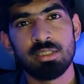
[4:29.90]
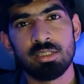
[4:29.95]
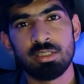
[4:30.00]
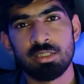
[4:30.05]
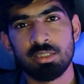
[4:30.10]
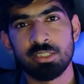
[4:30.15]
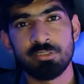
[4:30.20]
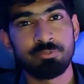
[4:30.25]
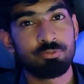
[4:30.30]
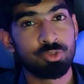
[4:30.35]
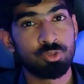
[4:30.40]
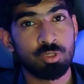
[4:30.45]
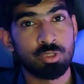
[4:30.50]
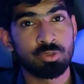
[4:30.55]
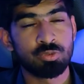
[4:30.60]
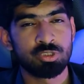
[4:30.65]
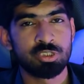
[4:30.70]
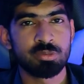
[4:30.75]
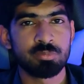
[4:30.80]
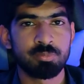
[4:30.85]
if you are
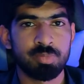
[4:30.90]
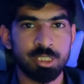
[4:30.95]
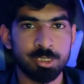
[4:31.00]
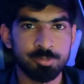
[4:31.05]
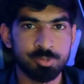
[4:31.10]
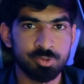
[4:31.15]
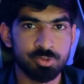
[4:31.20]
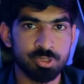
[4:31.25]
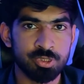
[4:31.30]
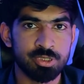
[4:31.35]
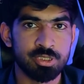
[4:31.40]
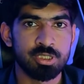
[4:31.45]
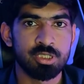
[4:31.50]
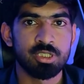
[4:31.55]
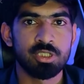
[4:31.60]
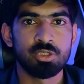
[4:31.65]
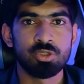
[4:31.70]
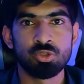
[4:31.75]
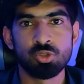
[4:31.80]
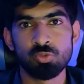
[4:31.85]
using Burp Suite,
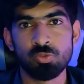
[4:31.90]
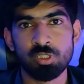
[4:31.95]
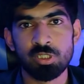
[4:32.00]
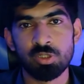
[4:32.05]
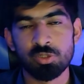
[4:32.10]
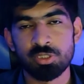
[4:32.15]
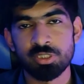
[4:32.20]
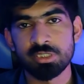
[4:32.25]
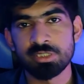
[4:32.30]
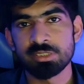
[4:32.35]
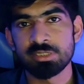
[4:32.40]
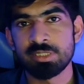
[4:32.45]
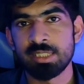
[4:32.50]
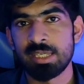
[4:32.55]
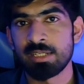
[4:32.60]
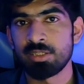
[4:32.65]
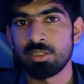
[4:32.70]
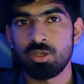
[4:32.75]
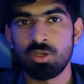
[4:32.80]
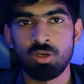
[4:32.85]
you will notice
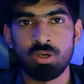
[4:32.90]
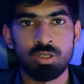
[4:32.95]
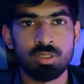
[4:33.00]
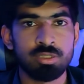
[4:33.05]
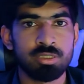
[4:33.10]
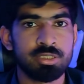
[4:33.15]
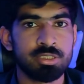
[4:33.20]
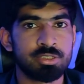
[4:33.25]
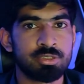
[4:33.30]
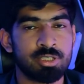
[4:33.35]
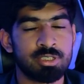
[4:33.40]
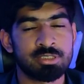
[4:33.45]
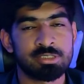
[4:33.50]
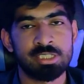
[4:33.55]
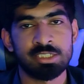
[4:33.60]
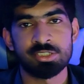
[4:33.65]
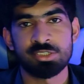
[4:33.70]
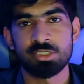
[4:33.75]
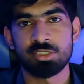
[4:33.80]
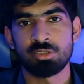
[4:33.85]
that on the
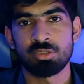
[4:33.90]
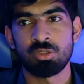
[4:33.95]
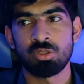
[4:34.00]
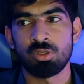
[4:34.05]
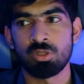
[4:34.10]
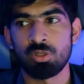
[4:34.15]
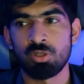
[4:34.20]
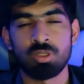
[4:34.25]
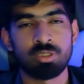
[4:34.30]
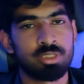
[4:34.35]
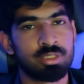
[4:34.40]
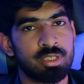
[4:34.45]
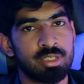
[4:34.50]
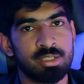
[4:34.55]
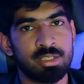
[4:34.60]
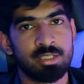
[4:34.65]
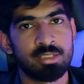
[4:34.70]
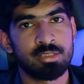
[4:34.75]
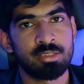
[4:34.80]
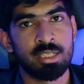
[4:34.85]
transaction or on the
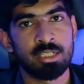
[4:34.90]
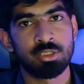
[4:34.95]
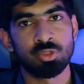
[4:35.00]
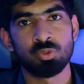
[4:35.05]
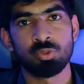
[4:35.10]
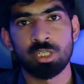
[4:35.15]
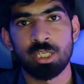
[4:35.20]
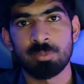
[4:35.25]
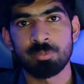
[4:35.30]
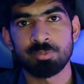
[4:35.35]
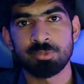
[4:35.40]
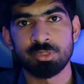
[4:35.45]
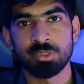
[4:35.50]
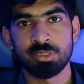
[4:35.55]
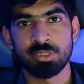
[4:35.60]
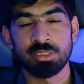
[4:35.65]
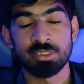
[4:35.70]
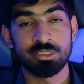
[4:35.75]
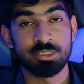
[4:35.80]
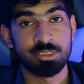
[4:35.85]
data that you capture
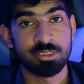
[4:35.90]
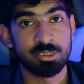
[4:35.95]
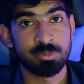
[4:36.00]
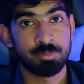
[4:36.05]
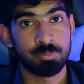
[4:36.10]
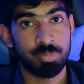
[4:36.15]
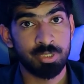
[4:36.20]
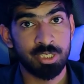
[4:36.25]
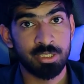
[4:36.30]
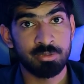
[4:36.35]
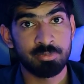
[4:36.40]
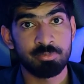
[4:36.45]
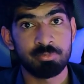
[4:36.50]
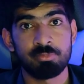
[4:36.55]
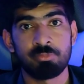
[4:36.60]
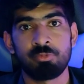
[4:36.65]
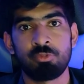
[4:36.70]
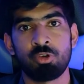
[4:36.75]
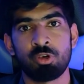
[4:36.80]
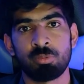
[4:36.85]
is in plain
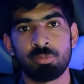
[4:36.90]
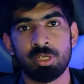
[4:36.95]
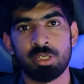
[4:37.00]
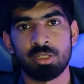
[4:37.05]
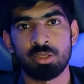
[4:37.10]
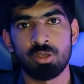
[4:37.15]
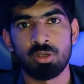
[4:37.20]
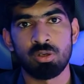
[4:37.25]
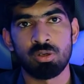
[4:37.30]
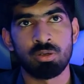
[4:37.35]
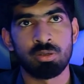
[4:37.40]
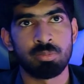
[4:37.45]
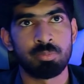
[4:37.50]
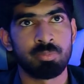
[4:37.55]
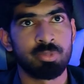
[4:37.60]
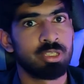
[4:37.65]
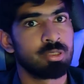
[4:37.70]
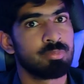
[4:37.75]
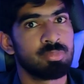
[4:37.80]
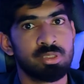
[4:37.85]
format or
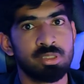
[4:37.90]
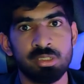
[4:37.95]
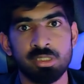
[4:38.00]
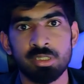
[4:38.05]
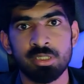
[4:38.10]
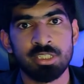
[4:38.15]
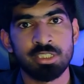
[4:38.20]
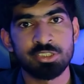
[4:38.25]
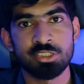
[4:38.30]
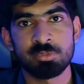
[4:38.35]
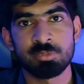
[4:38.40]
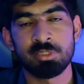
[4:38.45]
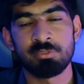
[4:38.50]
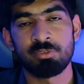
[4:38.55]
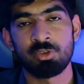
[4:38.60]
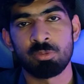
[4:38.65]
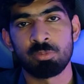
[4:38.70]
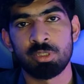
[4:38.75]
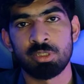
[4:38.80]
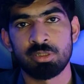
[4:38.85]
maybe in HTML
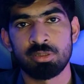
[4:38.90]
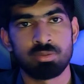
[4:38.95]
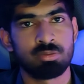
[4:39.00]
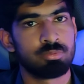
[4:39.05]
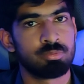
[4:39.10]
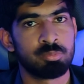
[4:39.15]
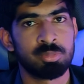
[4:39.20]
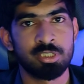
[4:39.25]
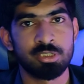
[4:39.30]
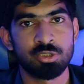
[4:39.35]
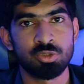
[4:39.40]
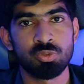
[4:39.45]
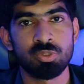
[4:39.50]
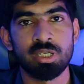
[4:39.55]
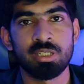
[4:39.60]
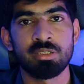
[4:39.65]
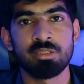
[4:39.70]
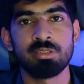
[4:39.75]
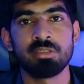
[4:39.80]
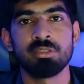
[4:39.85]
format, but you
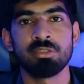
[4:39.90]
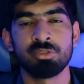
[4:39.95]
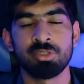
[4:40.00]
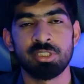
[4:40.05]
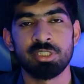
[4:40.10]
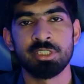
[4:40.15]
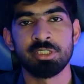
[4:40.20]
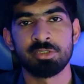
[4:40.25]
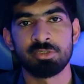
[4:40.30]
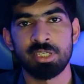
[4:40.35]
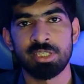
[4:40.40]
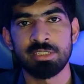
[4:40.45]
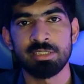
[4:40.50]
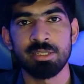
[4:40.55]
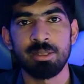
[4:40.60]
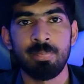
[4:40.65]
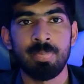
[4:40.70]
can read it, right?